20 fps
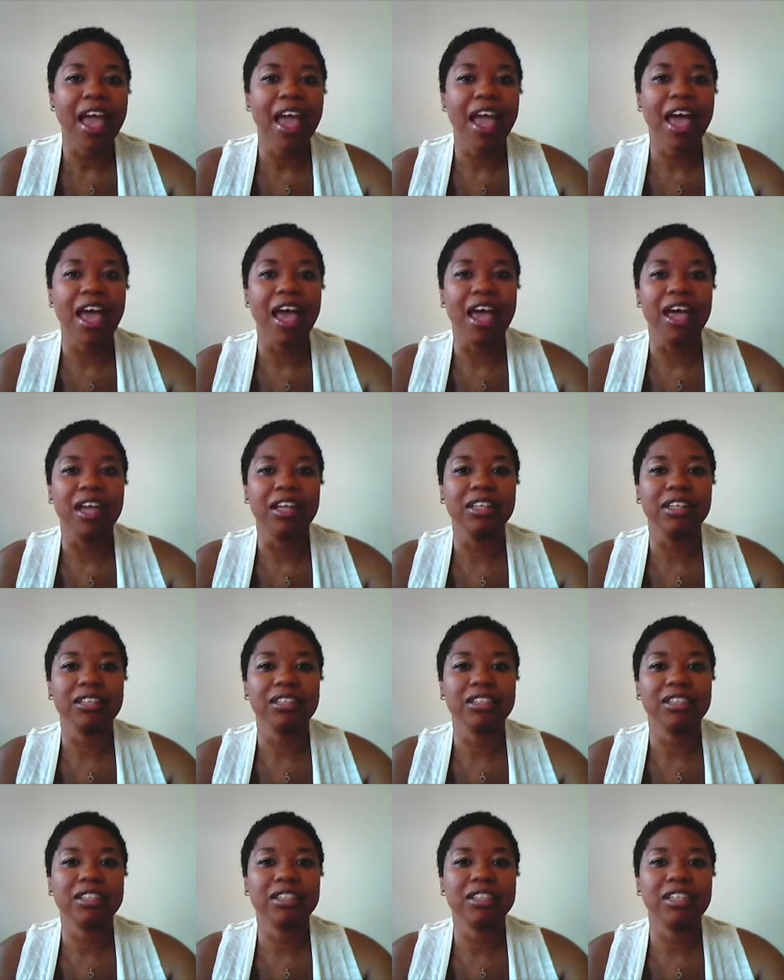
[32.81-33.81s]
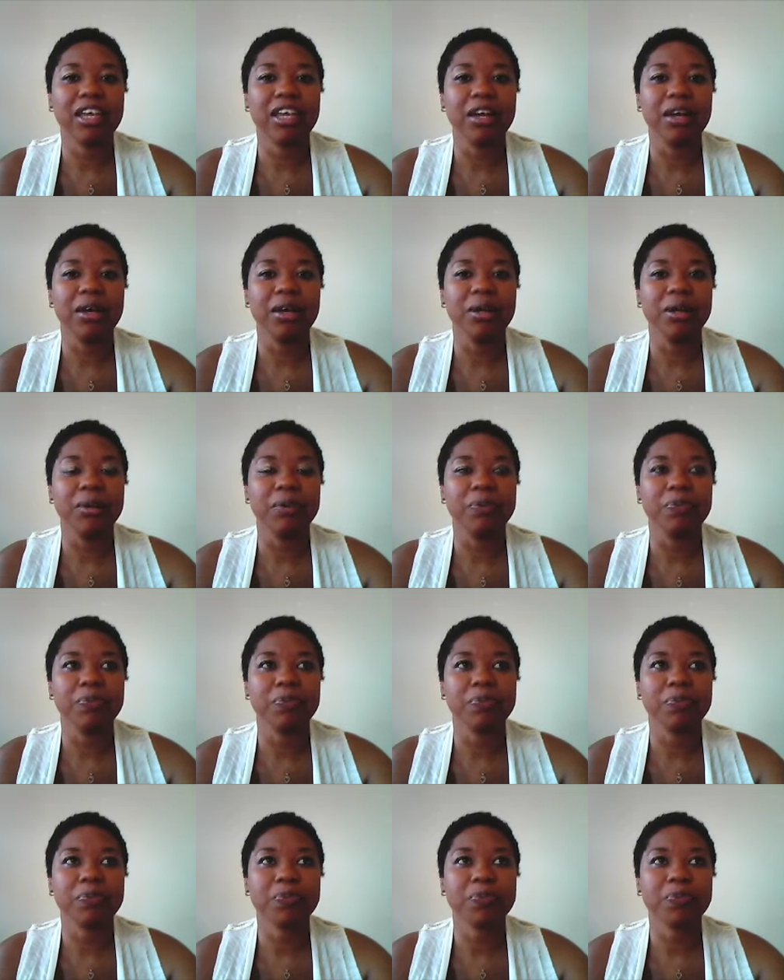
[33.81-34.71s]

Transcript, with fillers: and um,